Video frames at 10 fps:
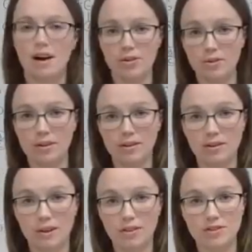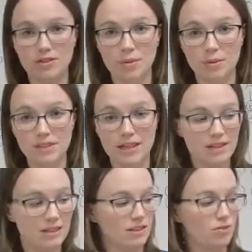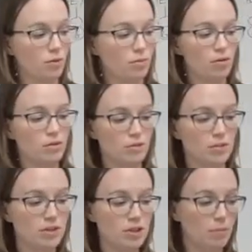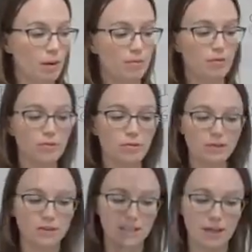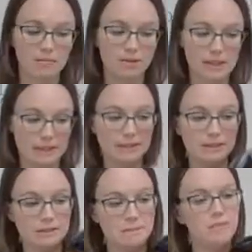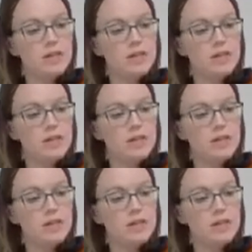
I'll do it a little on the slower side, since for most of you this is probably your first time playing this.